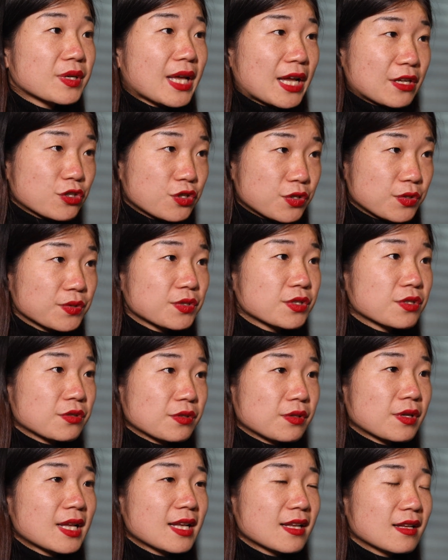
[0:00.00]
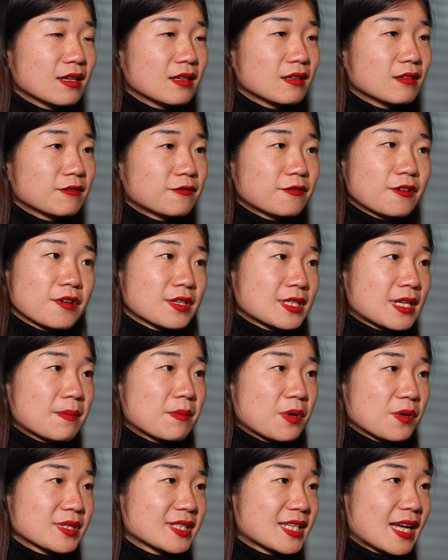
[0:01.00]
can choose to, for
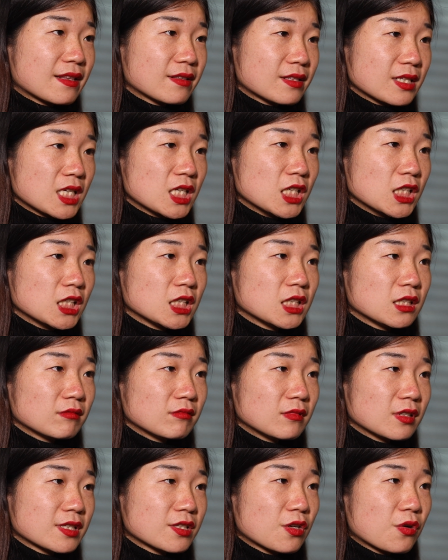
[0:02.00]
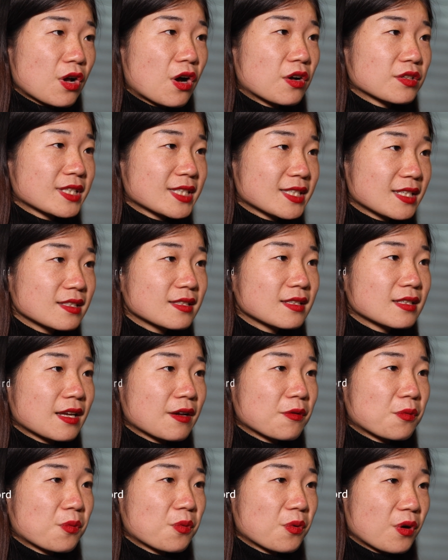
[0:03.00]
example, send a so-called
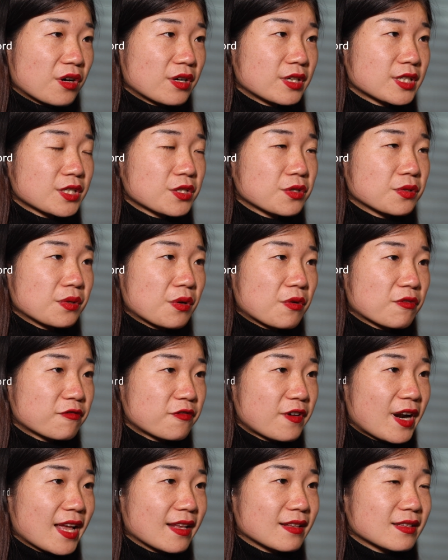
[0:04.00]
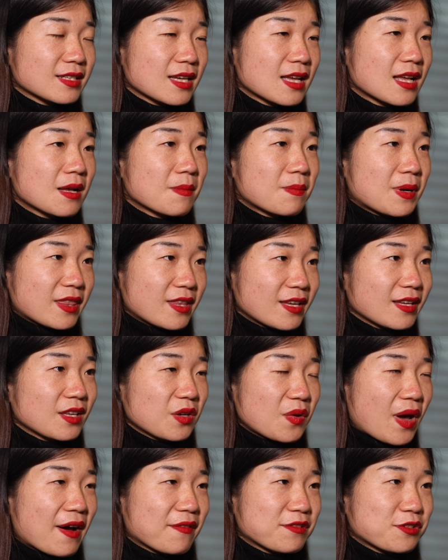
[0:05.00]
sensitive word to your friend, but then
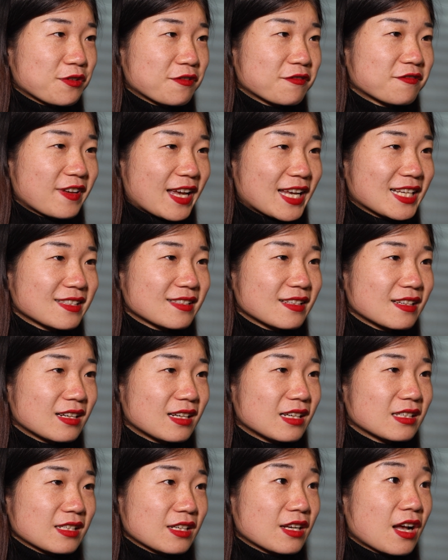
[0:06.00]
you have to face the